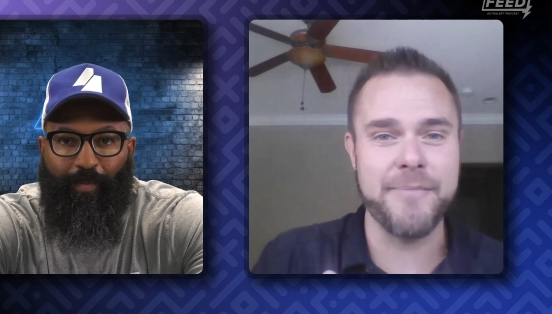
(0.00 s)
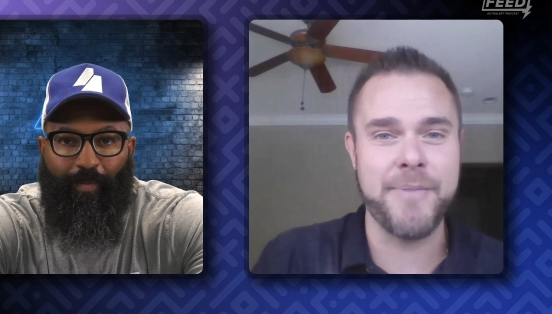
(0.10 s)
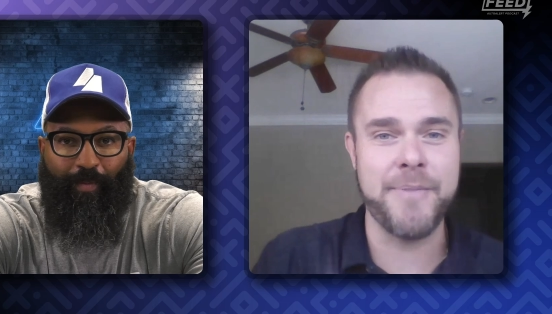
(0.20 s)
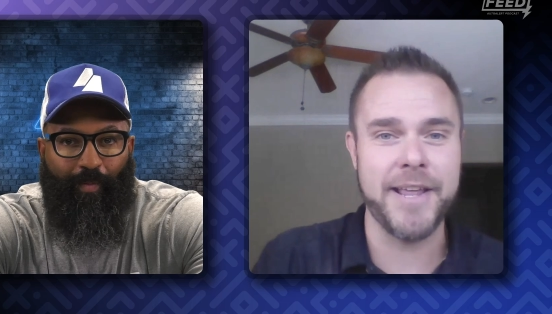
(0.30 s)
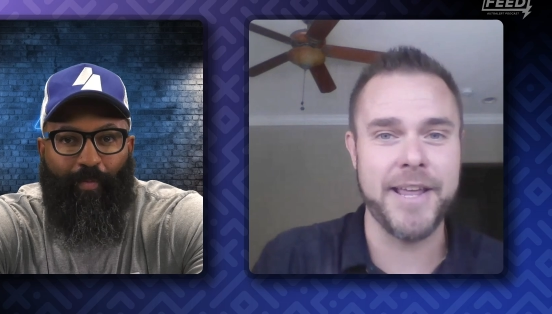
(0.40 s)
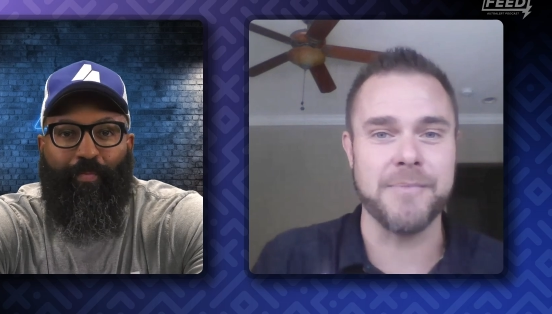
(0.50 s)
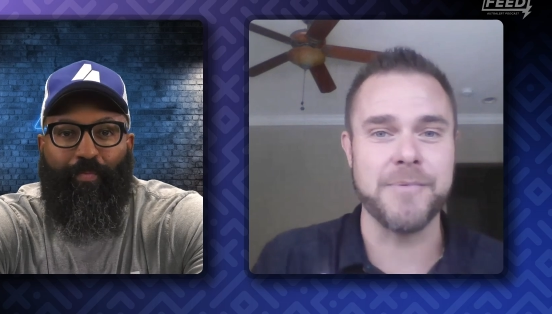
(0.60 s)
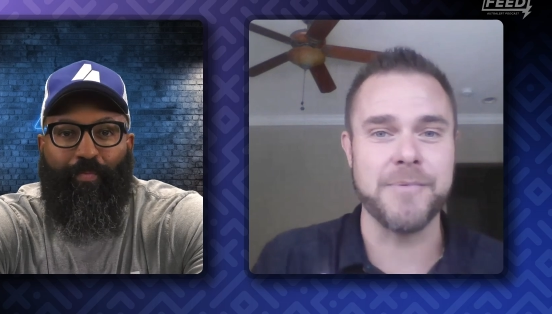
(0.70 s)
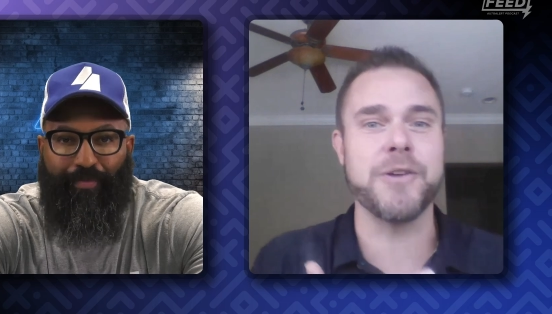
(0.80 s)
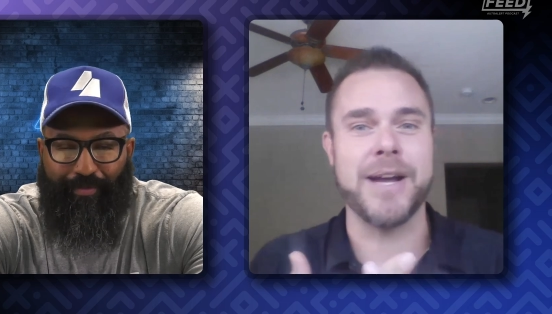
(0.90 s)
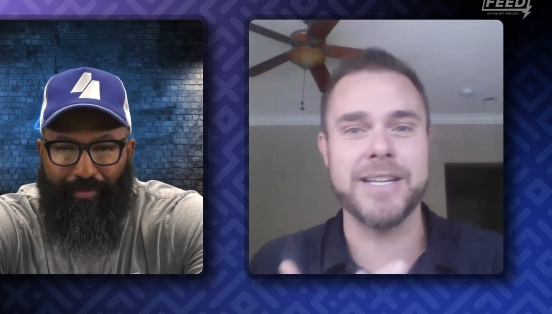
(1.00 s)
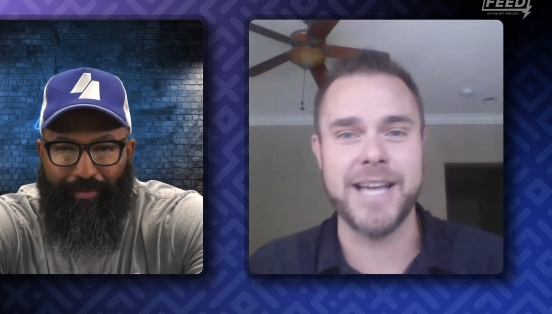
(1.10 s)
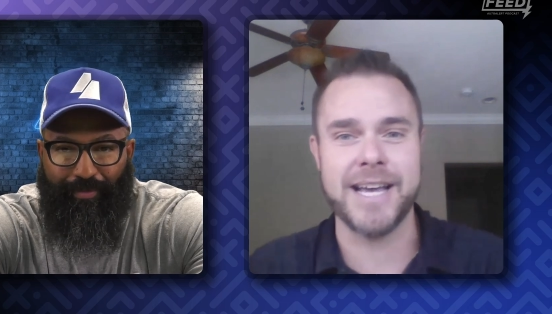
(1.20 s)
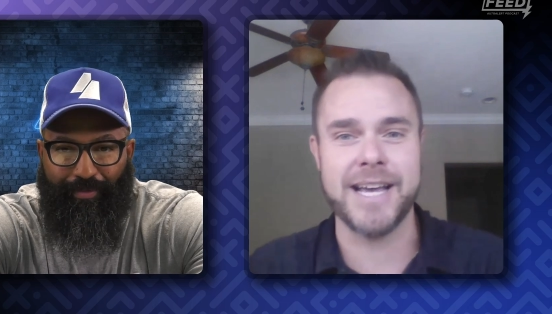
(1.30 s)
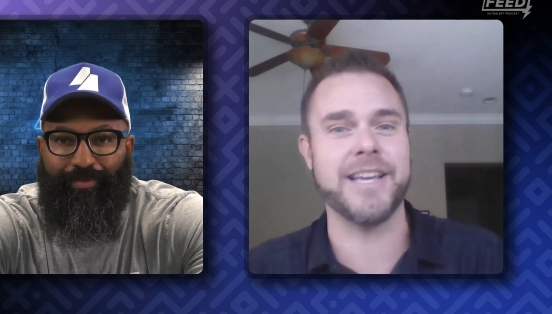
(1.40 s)
Speaker 1: penny as I'm doing my
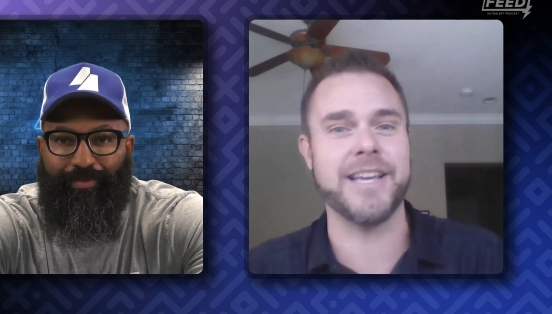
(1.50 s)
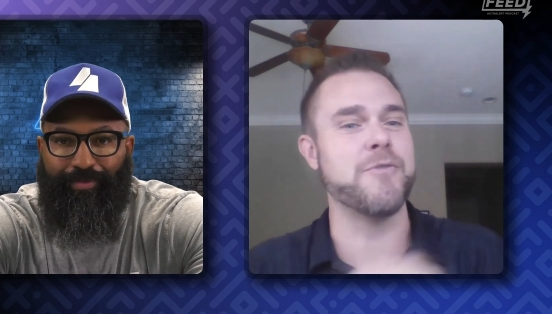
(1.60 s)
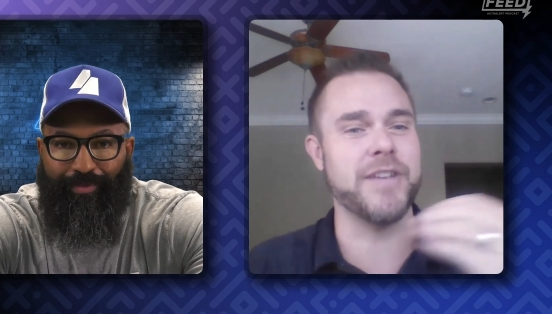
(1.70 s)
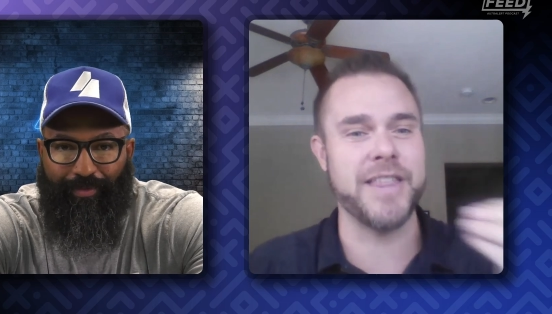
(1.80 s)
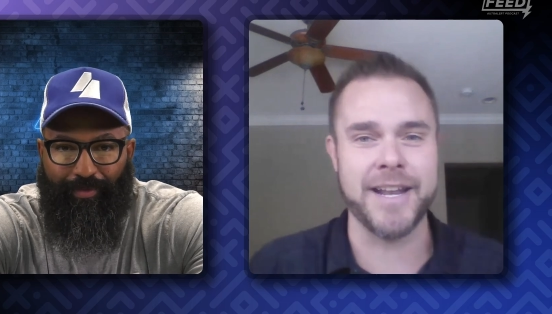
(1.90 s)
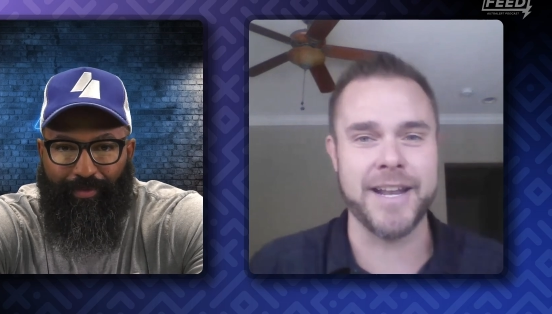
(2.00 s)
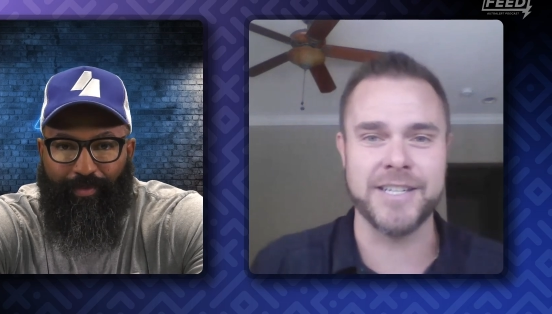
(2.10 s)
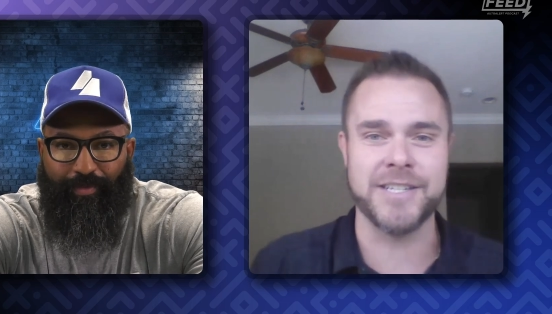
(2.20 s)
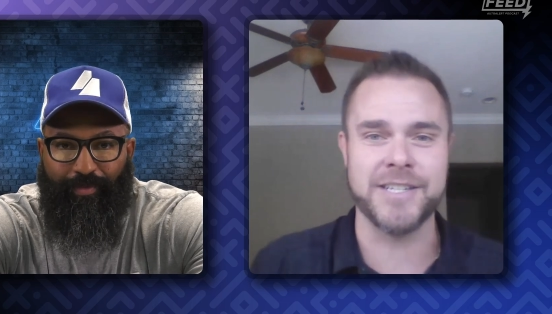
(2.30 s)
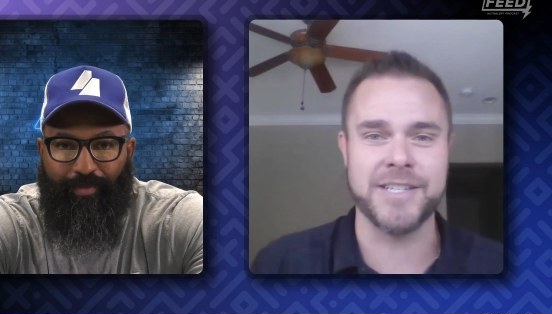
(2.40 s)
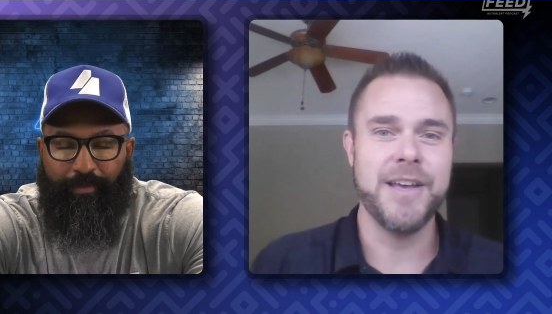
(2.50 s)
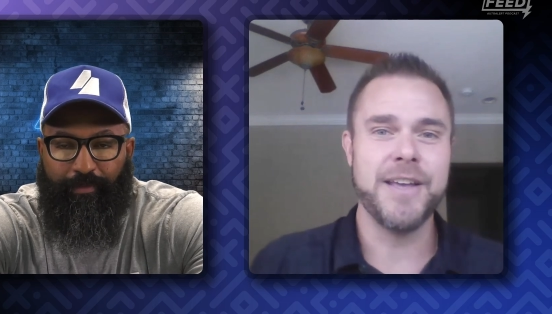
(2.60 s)
desking and moving that into,